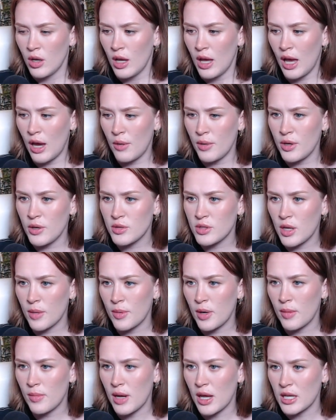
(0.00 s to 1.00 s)
Howie, who's
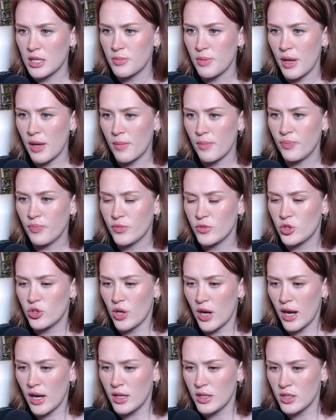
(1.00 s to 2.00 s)
coming up next, babe?
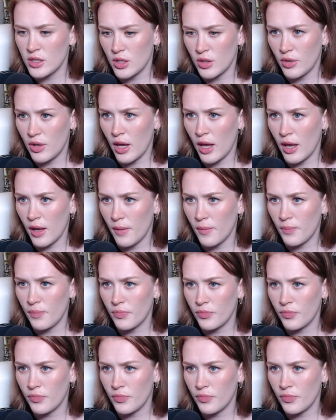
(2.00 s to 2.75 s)
Drax? Okay.